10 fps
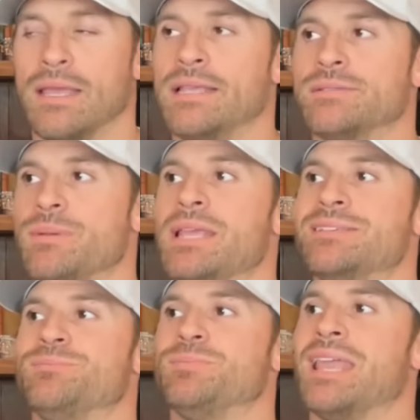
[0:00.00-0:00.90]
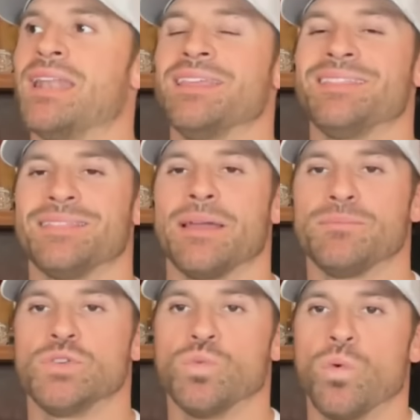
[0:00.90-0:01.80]
he's he's getting
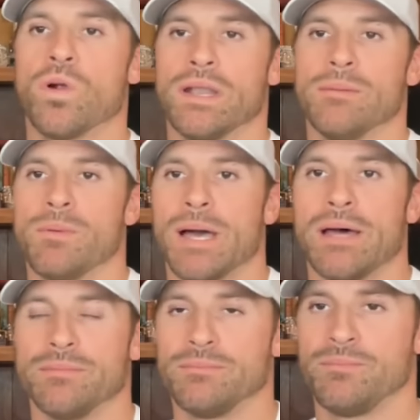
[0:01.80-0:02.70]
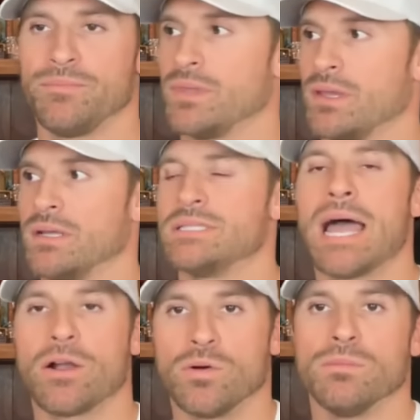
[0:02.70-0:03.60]
them to warn him about a
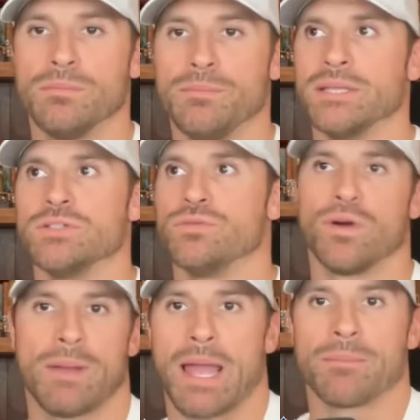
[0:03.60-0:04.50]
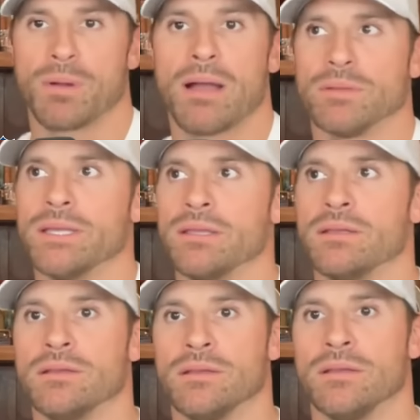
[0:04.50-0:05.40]
tackle being too far back, probably.
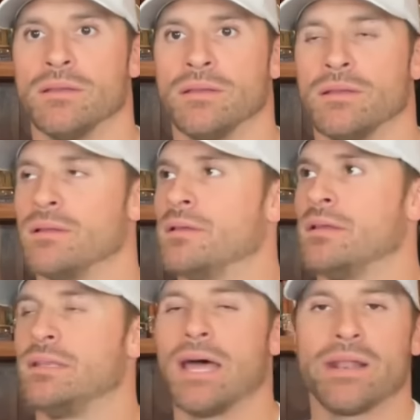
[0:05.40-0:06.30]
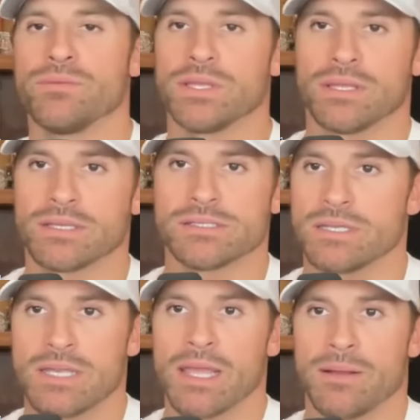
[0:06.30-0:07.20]
Not everything is a
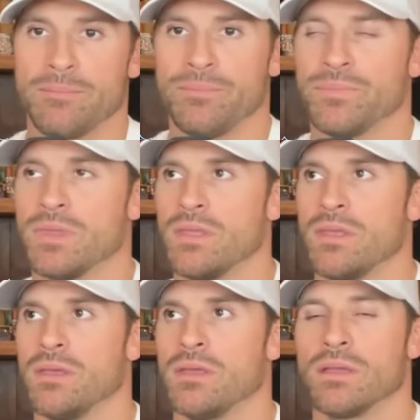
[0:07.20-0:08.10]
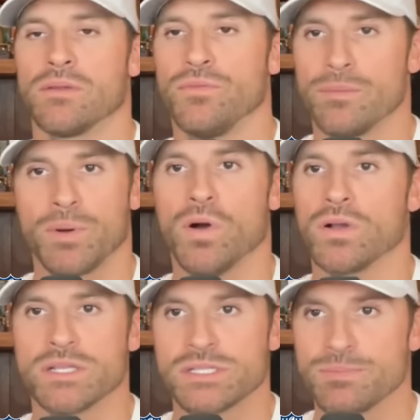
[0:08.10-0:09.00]
damn football
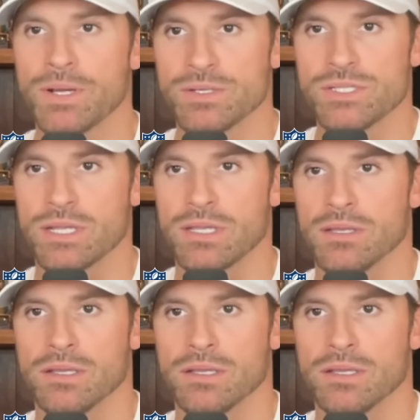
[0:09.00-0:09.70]
conspiracy.